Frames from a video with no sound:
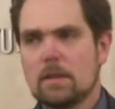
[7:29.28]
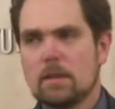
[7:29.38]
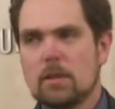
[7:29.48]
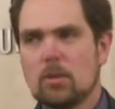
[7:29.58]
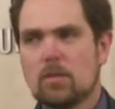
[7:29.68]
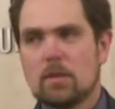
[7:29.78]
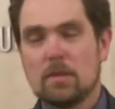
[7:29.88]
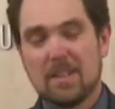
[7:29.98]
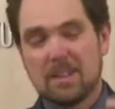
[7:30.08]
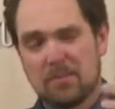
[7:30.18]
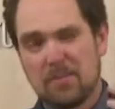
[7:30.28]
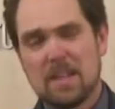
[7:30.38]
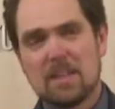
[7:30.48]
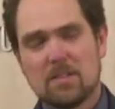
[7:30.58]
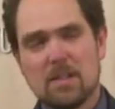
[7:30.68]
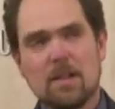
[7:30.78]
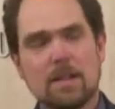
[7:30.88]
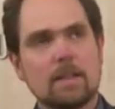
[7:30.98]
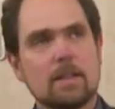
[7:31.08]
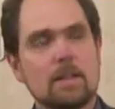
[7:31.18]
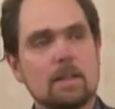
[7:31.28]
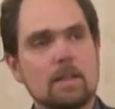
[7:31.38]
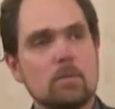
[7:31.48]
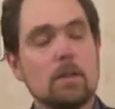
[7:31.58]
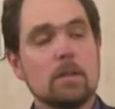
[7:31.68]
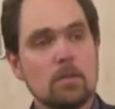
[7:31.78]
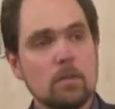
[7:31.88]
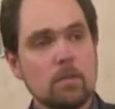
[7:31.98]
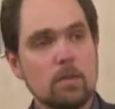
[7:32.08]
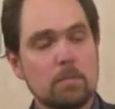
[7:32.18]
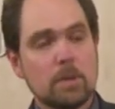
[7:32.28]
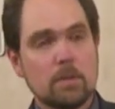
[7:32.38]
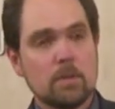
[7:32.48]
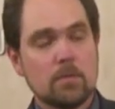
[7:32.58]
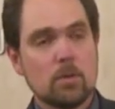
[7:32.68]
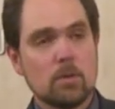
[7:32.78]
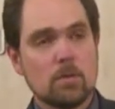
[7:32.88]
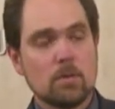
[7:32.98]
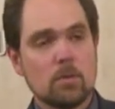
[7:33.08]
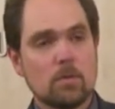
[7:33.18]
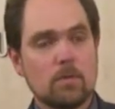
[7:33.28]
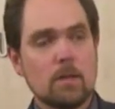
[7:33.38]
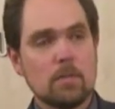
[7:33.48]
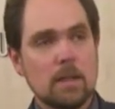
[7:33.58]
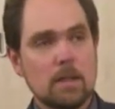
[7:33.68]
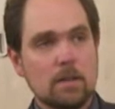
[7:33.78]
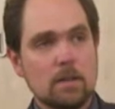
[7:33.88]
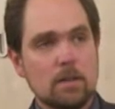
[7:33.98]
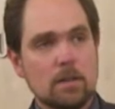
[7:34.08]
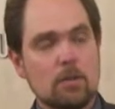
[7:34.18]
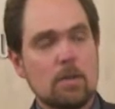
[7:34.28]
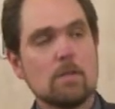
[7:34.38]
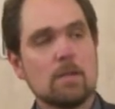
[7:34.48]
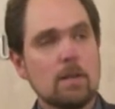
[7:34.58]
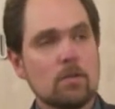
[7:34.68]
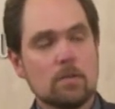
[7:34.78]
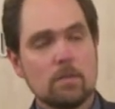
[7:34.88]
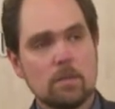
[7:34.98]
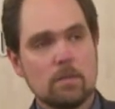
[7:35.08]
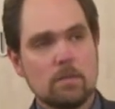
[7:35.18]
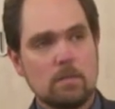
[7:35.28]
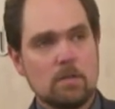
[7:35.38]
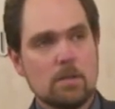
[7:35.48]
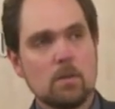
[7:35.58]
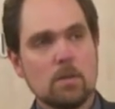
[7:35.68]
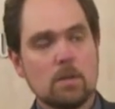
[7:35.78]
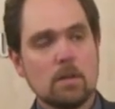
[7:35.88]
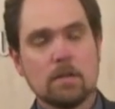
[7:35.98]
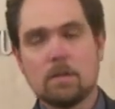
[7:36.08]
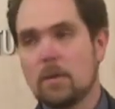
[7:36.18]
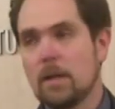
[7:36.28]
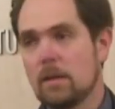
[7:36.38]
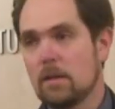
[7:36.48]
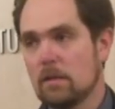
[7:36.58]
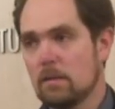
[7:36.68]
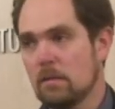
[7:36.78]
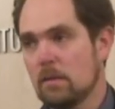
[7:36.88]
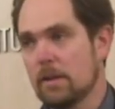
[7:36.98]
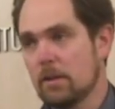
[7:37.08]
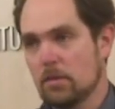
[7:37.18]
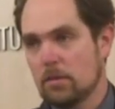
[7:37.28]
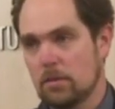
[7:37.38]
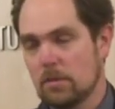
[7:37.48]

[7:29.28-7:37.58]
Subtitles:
know of each other? Like things like, well, in the Soviet period, of course, there was very many translations of Estonian and Lithuanian literature.